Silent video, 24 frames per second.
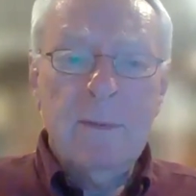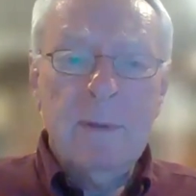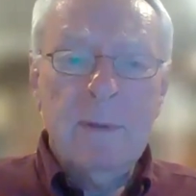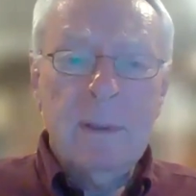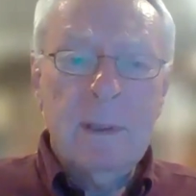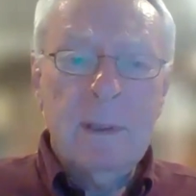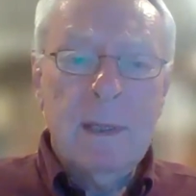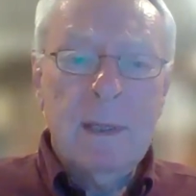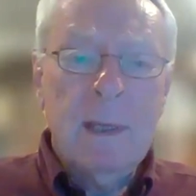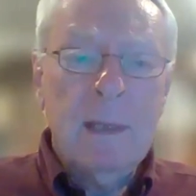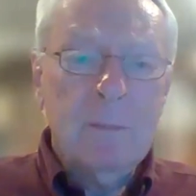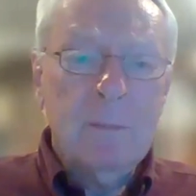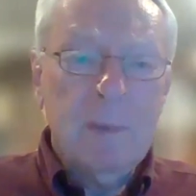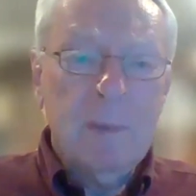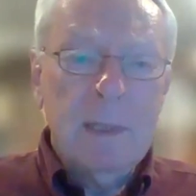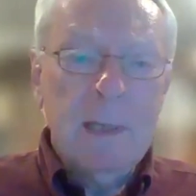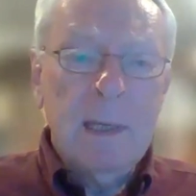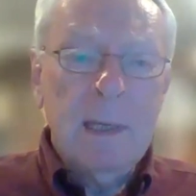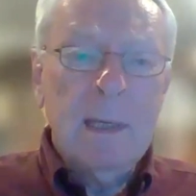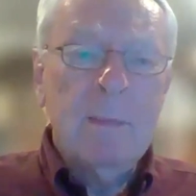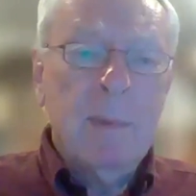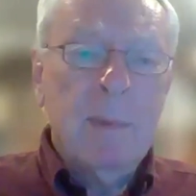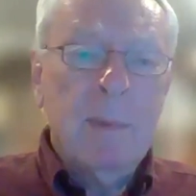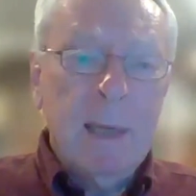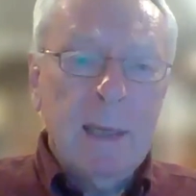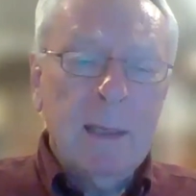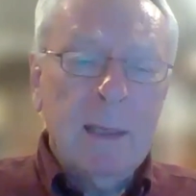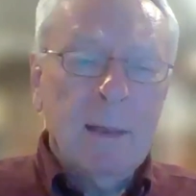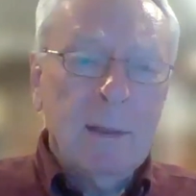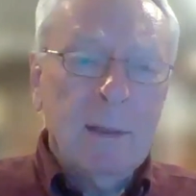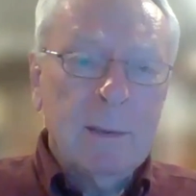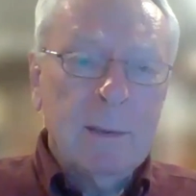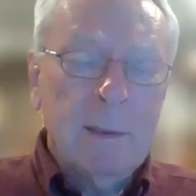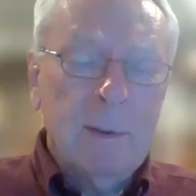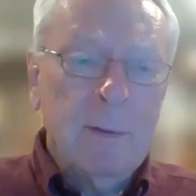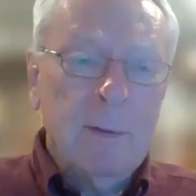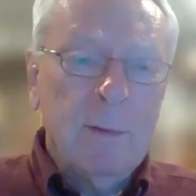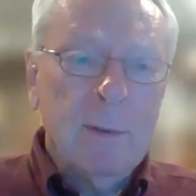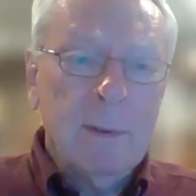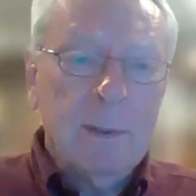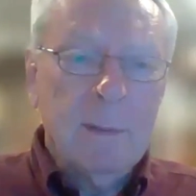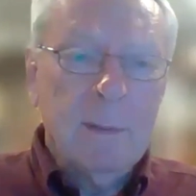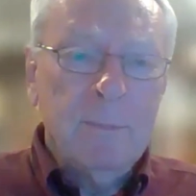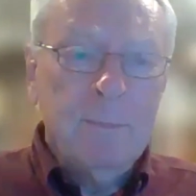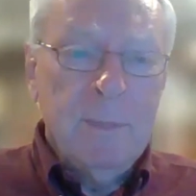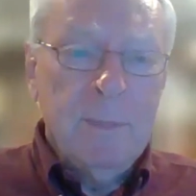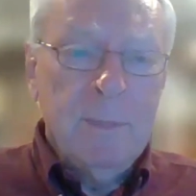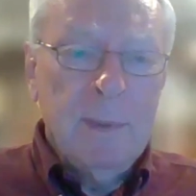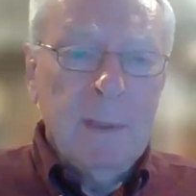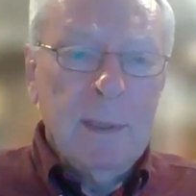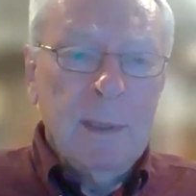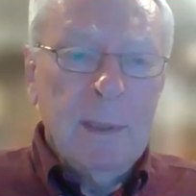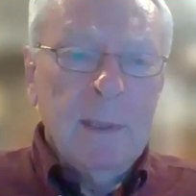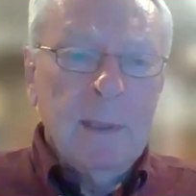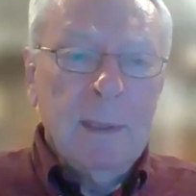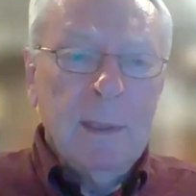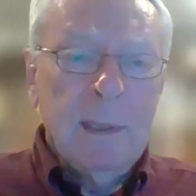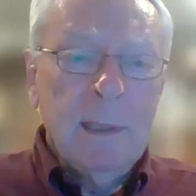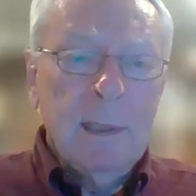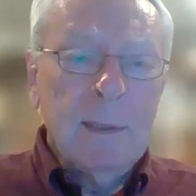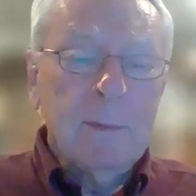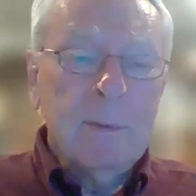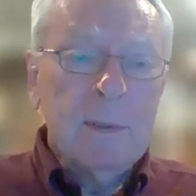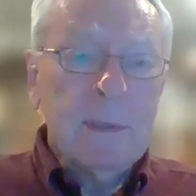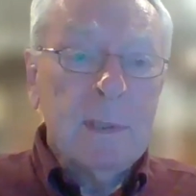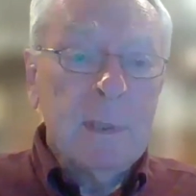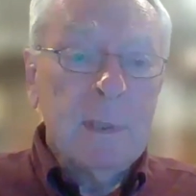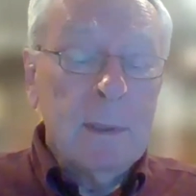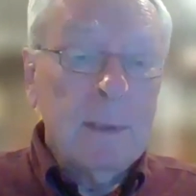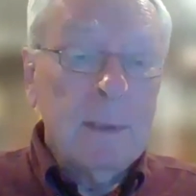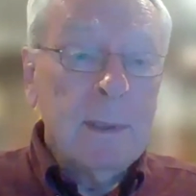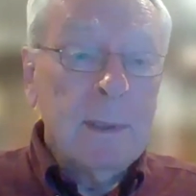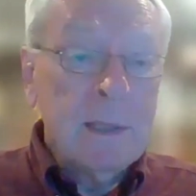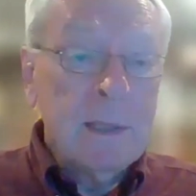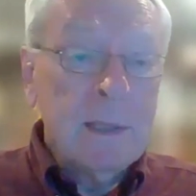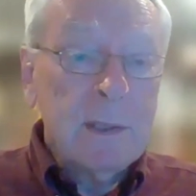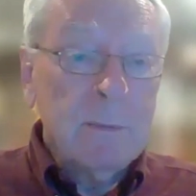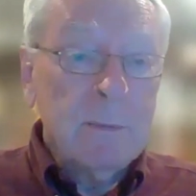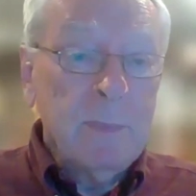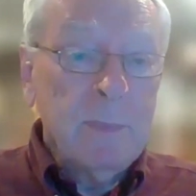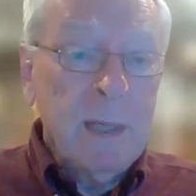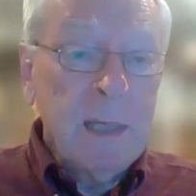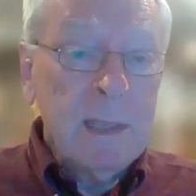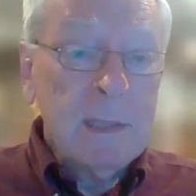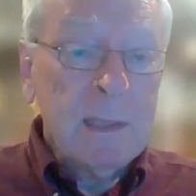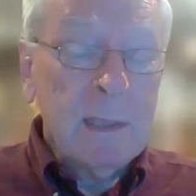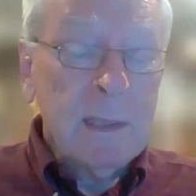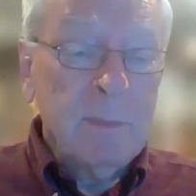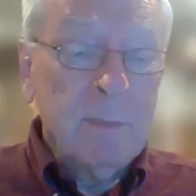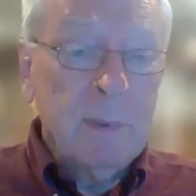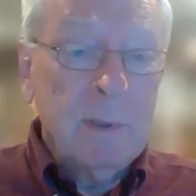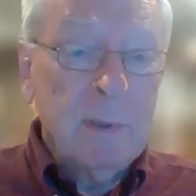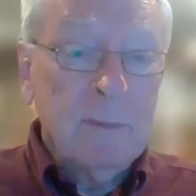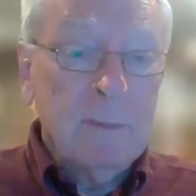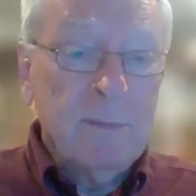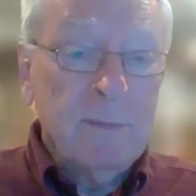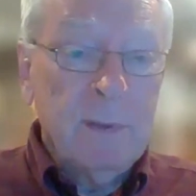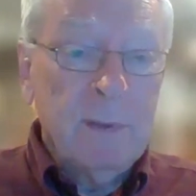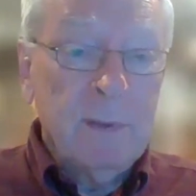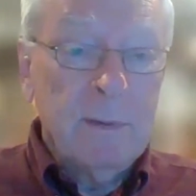of the NBA banging on the door. It was the International Basketball